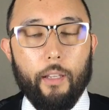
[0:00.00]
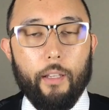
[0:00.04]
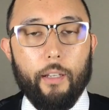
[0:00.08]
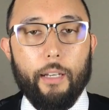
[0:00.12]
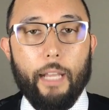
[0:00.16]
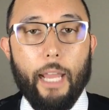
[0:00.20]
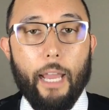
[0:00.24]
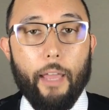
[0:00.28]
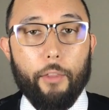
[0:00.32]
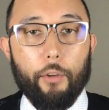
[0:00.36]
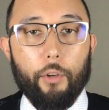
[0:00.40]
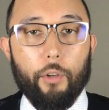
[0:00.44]

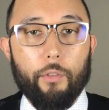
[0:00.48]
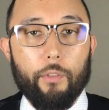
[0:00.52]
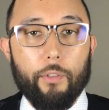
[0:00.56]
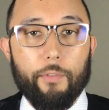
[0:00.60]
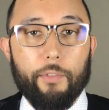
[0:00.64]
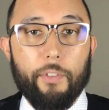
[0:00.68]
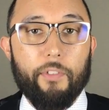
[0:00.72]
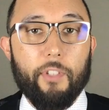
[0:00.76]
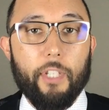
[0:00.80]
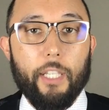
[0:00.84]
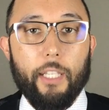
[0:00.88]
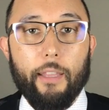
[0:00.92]
Now there are over
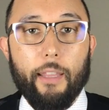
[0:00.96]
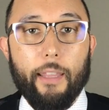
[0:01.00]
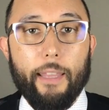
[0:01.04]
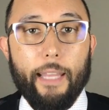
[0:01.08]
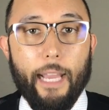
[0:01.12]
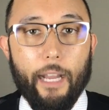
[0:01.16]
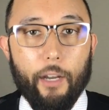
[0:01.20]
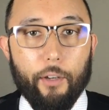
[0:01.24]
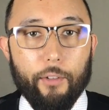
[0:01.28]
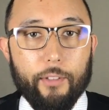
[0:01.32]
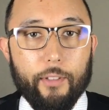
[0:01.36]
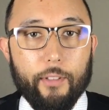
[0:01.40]

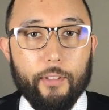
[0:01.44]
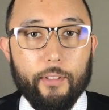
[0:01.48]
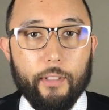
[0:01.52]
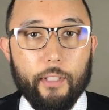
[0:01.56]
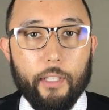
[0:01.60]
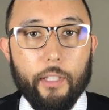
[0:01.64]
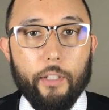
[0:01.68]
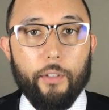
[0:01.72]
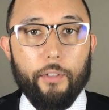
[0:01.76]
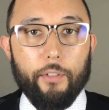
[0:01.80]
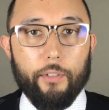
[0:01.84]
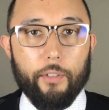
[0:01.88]
15,000
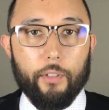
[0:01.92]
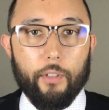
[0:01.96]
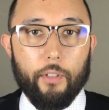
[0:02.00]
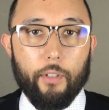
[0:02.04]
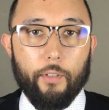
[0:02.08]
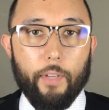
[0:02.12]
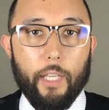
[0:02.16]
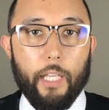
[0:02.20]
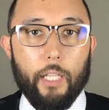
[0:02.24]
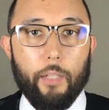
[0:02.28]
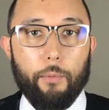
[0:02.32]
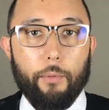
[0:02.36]
skills that are
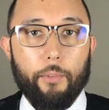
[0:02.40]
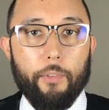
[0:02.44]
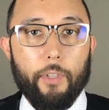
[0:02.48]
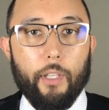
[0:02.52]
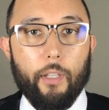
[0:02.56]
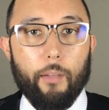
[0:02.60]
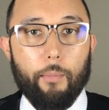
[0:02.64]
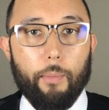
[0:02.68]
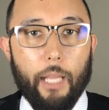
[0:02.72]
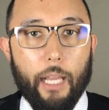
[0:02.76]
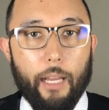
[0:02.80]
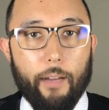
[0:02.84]
available
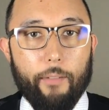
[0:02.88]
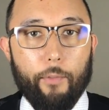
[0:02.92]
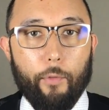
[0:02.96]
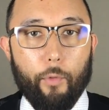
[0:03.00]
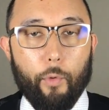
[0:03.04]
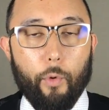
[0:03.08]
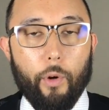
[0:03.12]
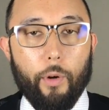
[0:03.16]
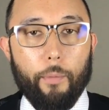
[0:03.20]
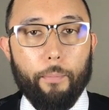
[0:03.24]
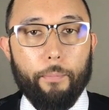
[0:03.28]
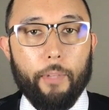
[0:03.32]
via the
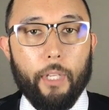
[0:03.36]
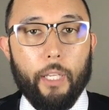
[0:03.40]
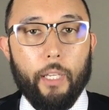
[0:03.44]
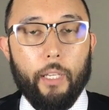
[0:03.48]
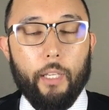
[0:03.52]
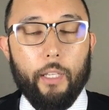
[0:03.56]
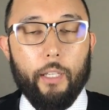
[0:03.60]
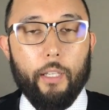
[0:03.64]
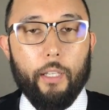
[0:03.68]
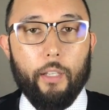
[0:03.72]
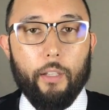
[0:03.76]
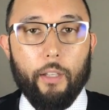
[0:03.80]
platform.
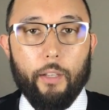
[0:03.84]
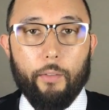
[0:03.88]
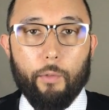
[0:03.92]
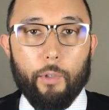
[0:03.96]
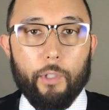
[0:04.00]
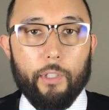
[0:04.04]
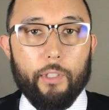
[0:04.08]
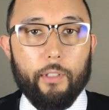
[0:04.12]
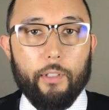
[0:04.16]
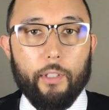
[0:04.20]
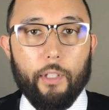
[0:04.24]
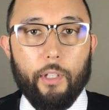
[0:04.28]
You know, they've
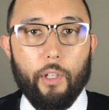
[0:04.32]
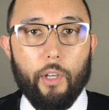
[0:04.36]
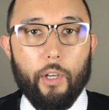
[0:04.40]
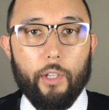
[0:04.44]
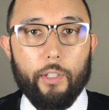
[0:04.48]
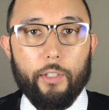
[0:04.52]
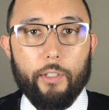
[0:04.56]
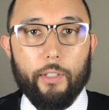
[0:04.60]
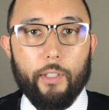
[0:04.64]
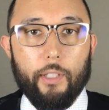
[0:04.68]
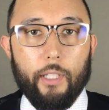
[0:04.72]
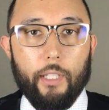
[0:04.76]
recently
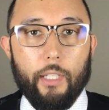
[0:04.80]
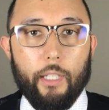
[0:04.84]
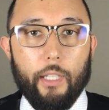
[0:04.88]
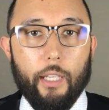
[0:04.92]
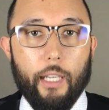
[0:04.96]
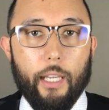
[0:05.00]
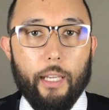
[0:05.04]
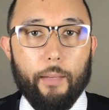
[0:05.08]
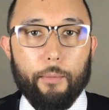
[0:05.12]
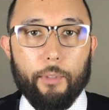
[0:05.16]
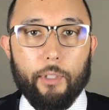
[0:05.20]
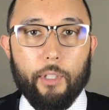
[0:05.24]
launched
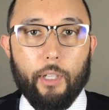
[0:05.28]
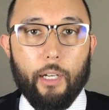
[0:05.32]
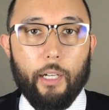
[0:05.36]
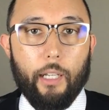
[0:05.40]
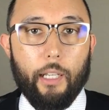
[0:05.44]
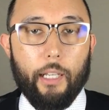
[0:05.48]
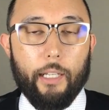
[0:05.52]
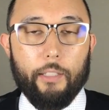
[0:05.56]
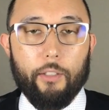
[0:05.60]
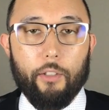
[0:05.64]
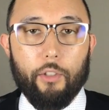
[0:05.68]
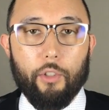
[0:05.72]
the Amazon
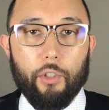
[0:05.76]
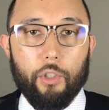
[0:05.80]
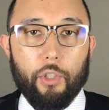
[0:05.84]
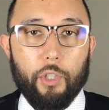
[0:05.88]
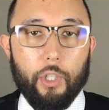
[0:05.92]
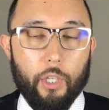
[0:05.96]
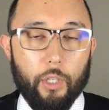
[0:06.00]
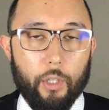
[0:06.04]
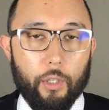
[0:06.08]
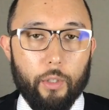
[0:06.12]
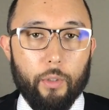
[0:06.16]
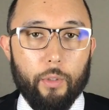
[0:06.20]
Alexa
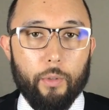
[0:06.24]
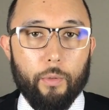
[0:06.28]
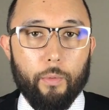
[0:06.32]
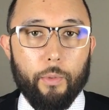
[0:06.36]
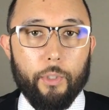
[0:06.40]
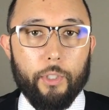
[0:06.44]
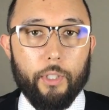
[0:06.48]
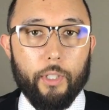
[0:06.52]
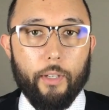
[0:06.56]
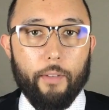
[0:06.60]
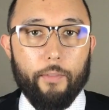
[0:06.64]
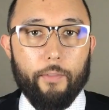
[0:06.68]
Show,
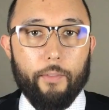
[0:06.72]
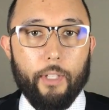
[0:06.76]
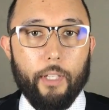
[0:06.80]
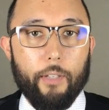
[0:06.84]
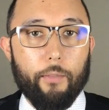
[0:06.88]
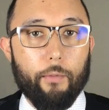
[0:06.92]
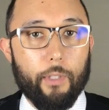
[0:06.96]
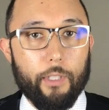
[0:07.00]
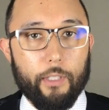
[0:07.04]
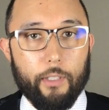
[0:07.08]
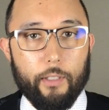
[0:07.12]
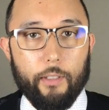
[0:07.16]
which I've
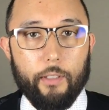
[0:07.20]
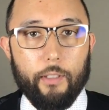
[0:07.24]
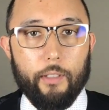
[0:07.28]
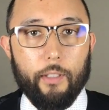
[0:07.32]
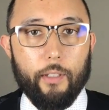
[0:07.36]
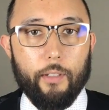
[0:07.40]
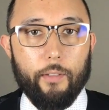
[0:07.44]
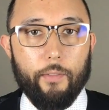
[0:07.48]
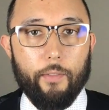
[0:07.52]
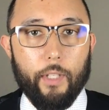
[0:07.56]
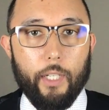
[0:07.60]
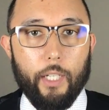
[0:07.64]
done, recently
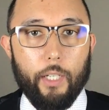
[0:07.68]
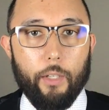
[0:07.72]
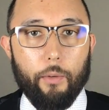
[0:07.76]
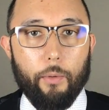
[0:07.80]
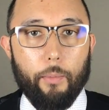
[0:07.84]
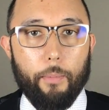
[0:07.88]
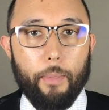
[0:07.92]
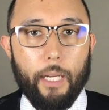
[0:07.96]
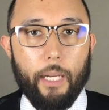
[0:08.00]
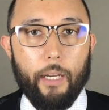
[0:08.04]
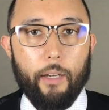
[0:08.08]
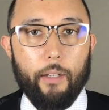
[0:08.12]
done a video
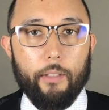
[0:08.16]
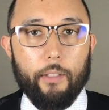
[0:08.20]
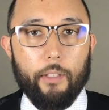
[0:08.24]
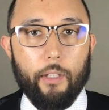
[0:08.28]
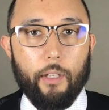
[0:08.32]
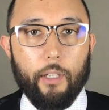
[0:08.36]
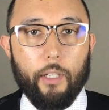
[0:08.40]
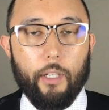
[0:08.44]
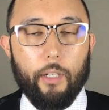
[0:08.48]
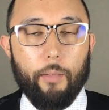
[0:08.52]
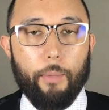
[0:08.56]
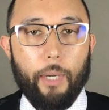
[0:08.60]
about,
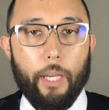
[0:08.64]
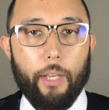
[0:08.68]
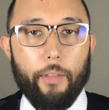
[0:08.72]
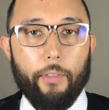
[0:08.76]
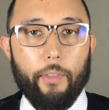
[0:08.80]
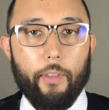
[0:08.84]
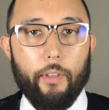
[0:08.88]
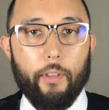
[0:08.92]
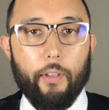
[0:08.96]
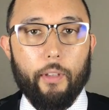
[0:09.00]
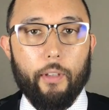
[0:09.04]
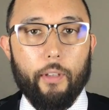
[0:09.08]
talking
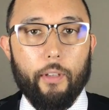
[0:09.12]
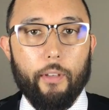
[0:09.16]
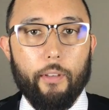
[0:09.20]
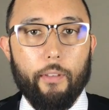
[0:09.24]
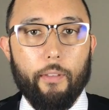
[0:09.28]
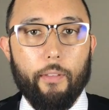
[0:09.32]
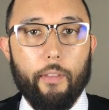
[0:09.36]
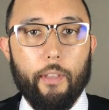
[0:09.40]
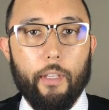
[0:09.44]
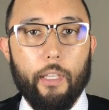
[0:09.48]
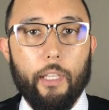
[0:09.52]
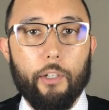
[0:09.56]
about the,
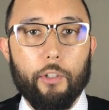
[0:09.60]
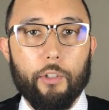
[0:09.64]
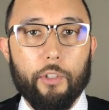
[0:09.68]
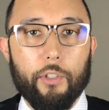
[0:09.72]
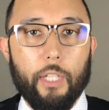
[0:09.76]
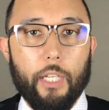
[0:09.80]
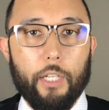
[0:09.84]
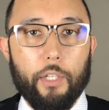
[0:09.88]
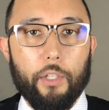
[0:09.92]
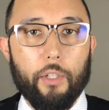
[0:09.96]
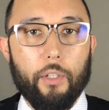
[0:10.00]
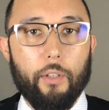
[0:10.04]
the
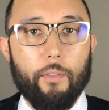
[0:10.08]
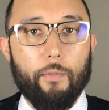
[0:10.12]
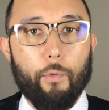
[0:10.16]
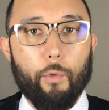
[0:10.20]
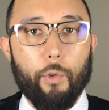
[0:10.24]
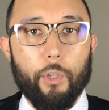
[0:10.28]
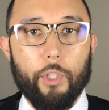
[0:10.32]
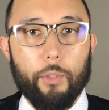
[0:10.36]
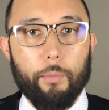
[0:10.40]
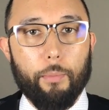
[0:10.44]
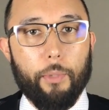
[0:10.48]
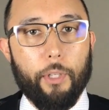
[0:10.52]
intersection of
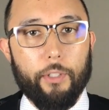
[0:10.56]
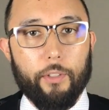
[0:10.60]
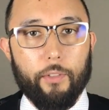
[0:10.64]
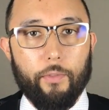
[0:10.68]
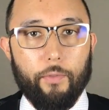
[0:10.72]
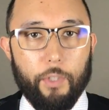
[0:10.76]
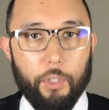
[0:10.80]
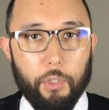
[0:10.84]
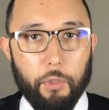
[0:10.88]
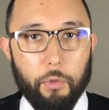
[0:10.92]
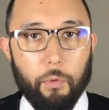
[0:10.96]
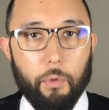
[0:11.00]
voice plus
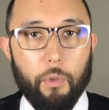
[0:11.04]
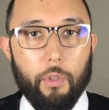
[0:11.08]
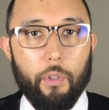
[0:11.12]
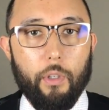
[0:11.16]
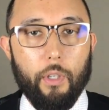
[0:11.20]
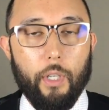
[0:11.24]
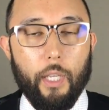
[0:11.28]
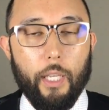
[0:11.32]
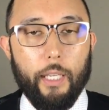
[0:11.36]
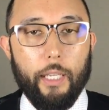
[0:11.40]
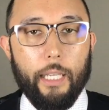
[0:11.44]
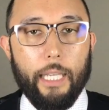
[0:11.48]

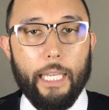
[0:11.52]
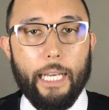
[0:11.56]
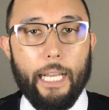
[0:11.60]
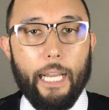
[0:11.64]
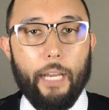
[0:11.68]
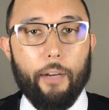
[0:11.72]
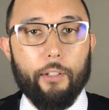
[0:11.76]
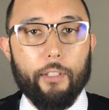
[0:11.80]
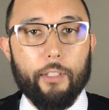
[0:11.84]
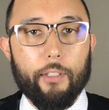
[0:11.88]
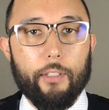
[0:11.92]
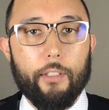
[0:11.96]
visual and
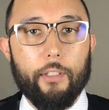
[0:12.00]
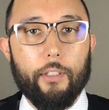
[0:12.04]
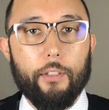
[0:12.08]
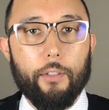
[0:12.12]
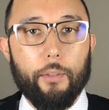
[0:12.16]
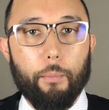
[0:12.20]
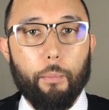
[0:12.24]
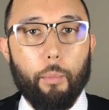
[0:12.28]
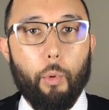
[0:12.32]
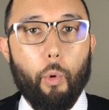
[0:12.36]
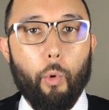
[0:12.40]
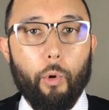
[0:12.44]
how it's still
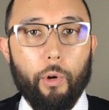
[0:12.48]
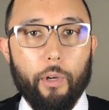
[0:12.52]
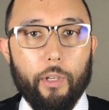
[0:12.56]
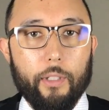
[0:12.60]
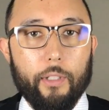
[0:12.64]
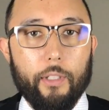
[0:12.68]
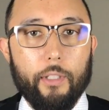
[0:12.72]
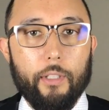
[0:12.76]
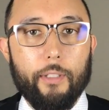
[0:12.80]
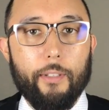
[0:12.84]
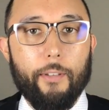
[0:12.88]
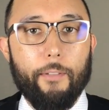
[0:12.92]

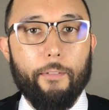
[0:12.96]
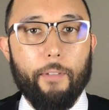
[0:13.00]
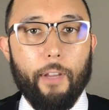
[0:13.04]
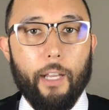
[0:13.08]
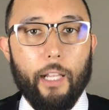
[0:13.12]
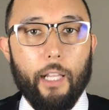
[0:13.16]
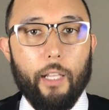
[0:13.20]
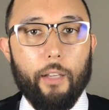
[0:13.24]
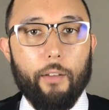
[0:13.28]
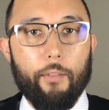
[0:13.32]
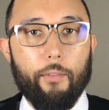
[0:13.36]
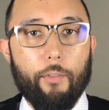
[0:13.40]
important to
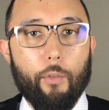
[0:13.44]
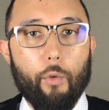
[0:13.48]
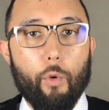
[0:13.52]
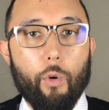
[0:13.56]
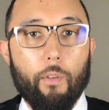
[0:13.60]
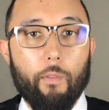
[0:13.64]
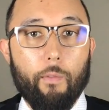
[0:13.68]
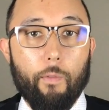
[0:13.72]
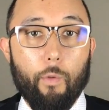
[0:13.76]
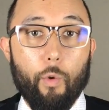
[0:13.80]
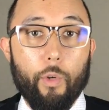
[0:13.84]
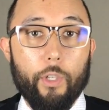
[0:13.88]
develop
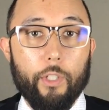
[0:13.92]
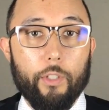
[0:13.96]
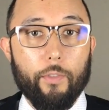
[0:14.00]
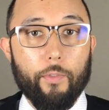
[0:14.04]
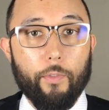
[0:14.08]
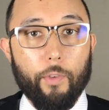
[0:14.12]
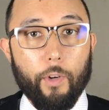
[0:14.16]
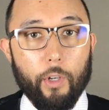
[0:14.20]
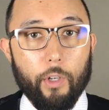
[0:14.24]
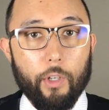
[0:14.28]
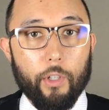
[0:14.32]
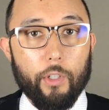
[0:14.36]
for voice
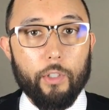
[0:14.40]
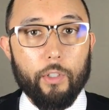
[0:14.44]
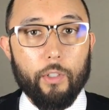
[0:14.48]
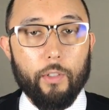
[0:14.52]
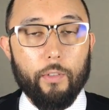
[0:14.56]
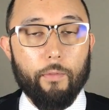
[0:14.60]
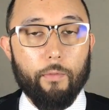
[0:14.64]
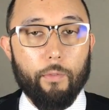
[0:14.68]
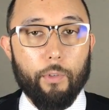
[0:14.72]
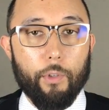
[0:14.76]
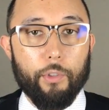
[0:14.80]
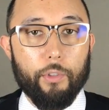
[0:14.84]
first
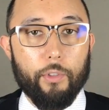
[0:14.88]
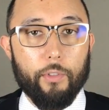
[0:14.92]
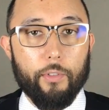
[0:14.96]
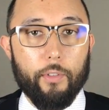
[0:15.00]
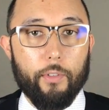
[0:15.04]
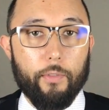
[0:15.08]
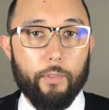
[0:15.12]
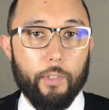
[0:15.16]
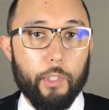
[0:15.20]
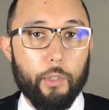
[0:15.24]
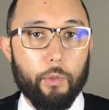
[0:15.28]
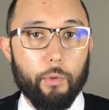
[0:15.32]
versus
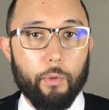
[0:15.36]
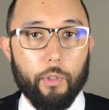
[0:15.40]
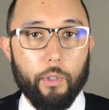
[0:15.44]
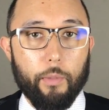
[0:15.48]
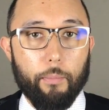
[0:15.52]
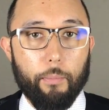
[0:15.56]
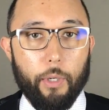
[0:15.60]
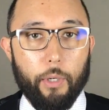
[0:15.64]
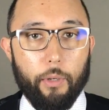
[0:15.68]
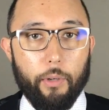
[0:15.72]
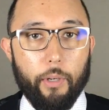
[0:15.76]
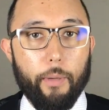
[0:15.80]
the visual
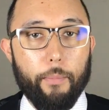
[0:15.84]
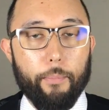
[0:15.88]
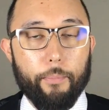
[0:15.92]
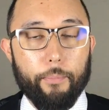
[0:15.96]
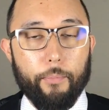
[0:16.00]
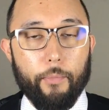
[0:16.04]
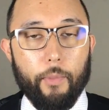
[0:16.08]
component.